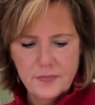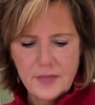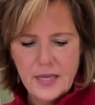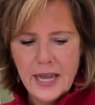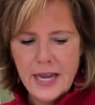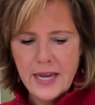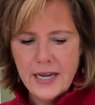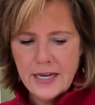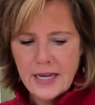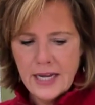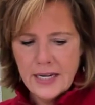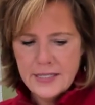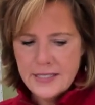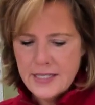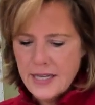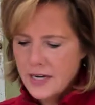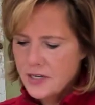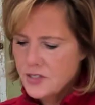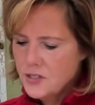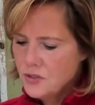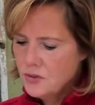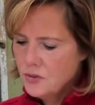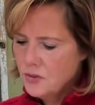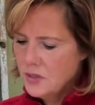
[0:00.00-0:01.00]
8, 9, 10
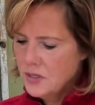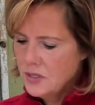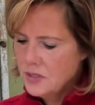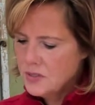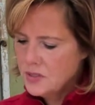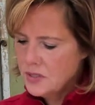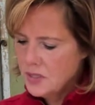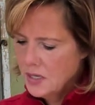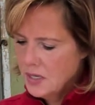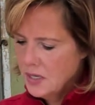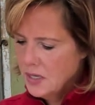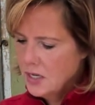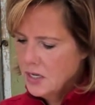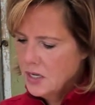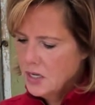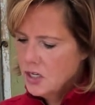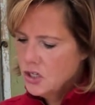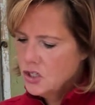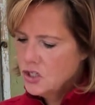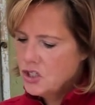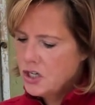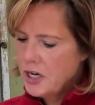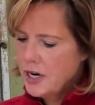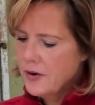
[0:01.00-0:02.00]
of Swords,
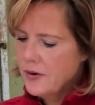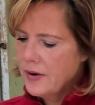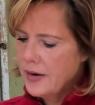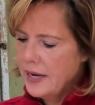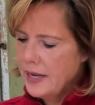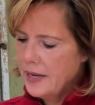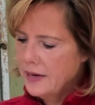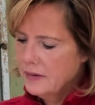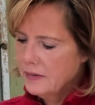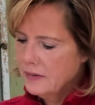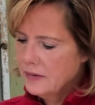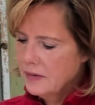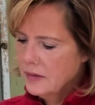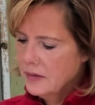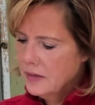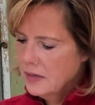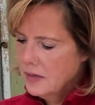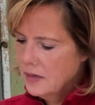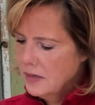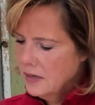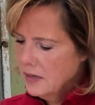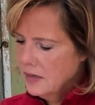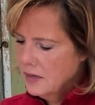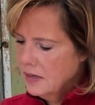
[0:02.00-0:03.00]
Chariot,
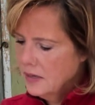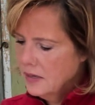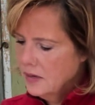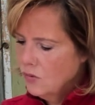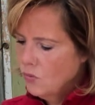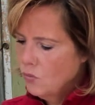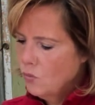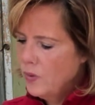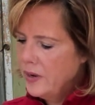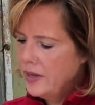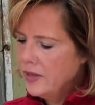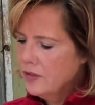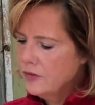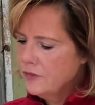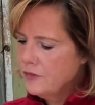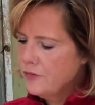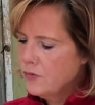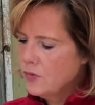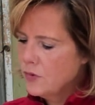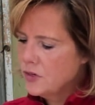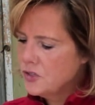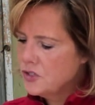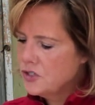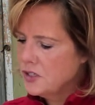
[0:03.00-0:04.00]
Wheel of
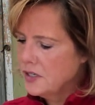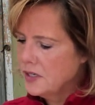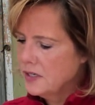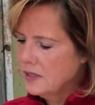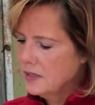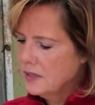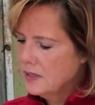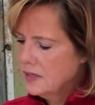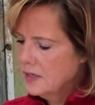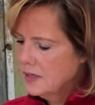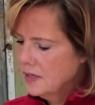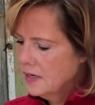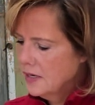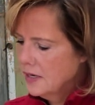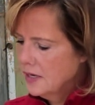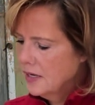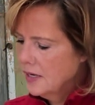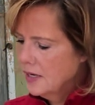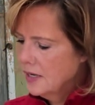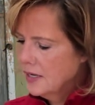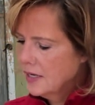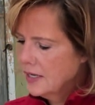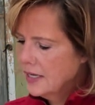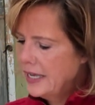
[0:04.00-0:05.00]
Fortune,
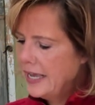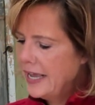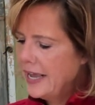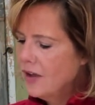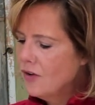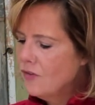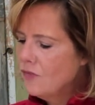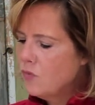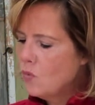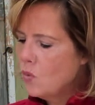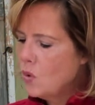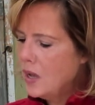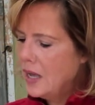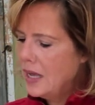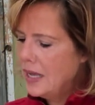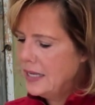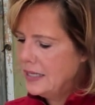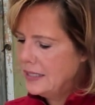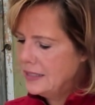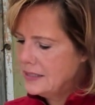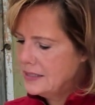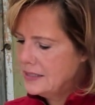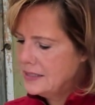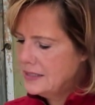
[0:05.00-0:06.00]
King of
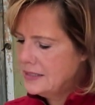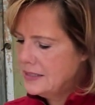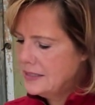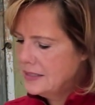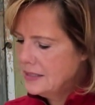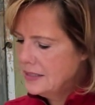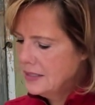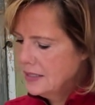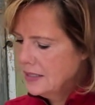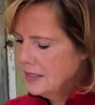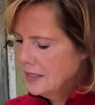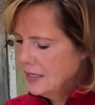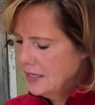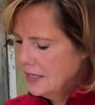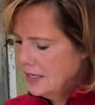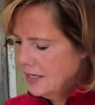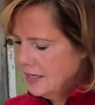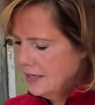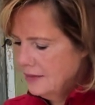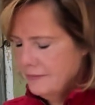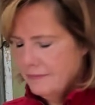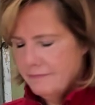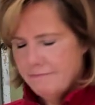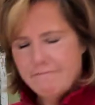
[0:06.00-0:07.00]
Wands,
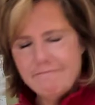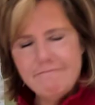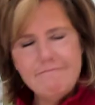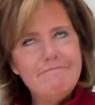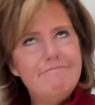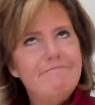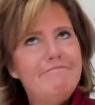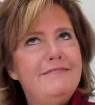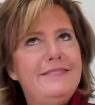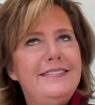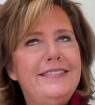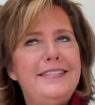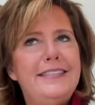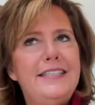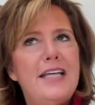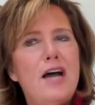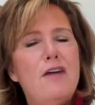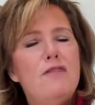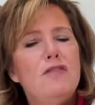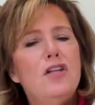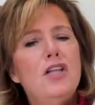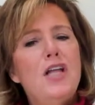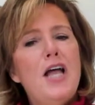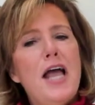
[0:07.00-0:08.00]

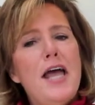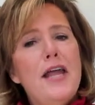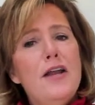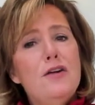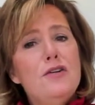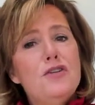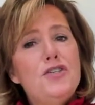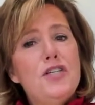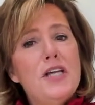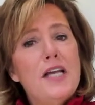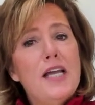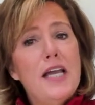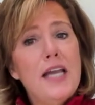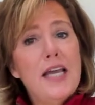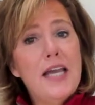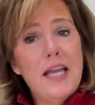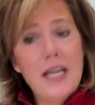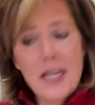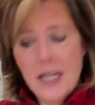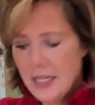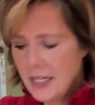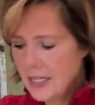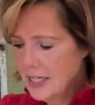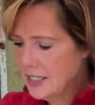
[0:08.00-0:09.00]
Devil
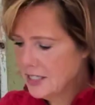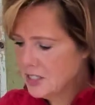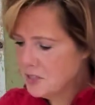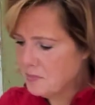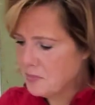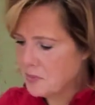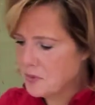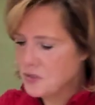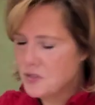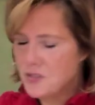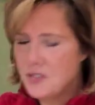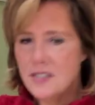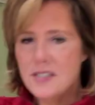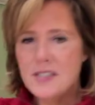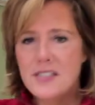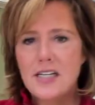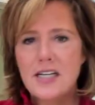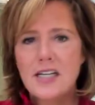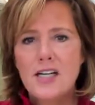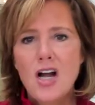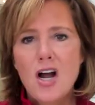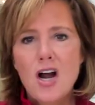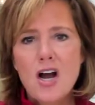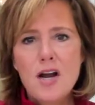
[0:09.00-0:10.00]
Energy. This person's a
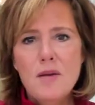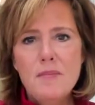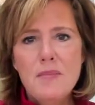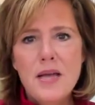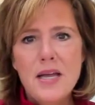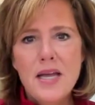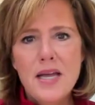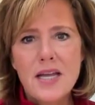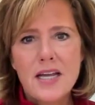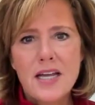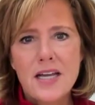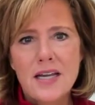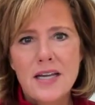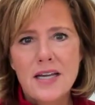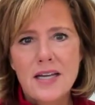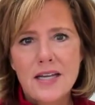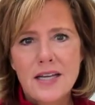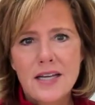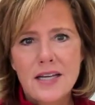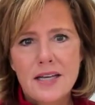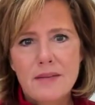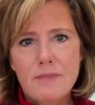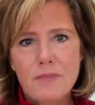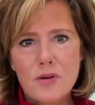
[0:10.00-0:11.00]
karmic.
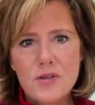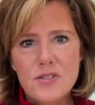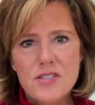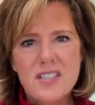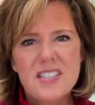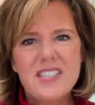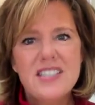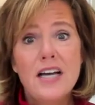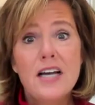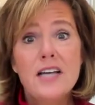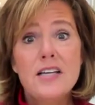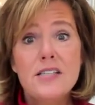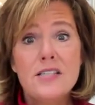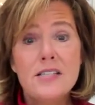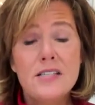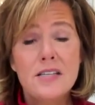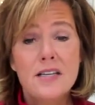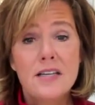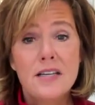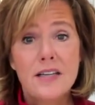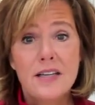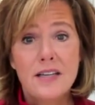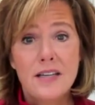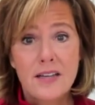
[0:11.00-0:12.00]
Person
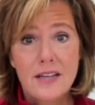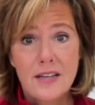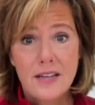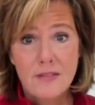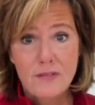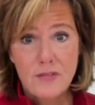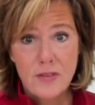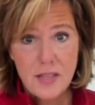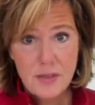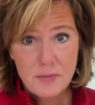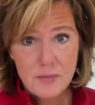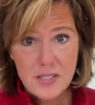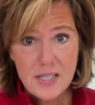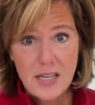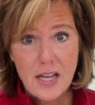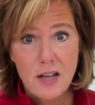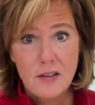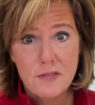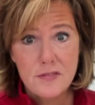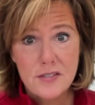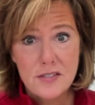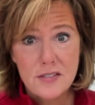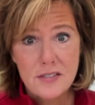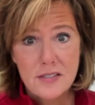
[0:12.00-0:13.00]
does for
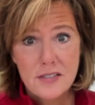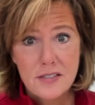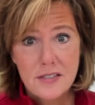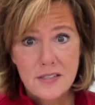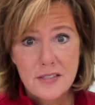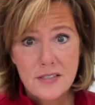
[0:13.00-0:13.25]
themselves.